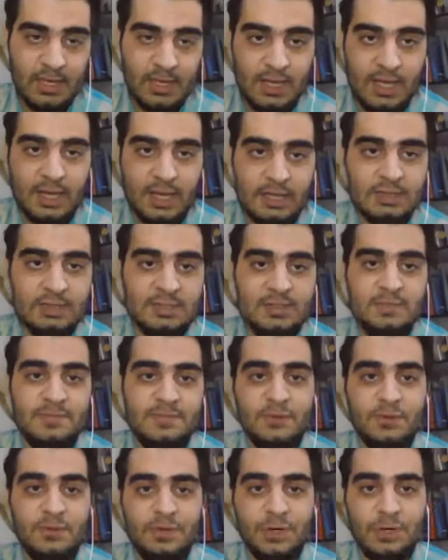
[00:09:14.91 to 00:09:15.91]
And
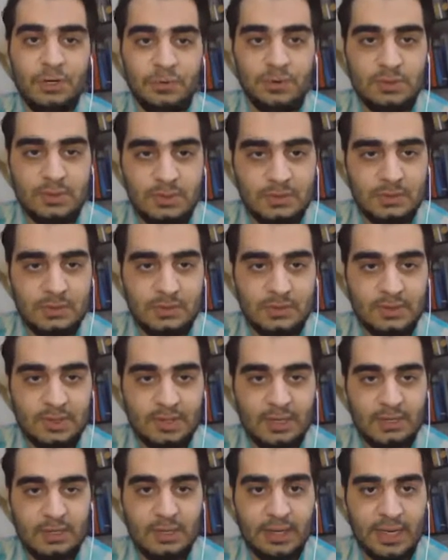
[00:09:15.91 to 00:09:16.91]
for notes
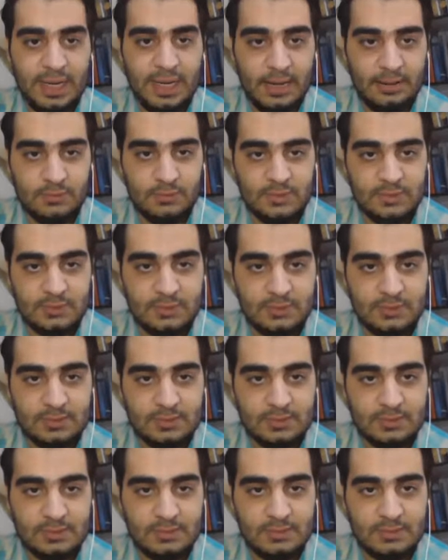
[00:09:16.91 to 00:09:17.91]
and accounts
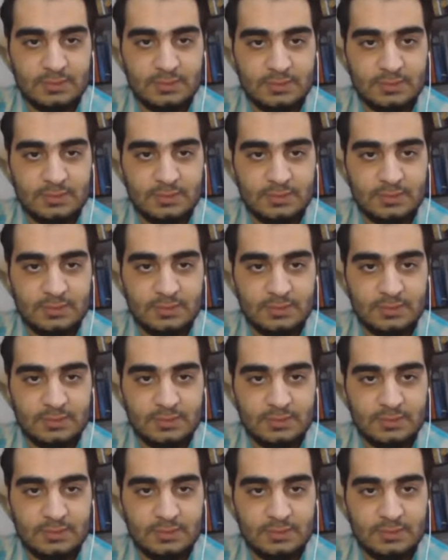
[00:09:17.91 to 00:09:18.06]
part,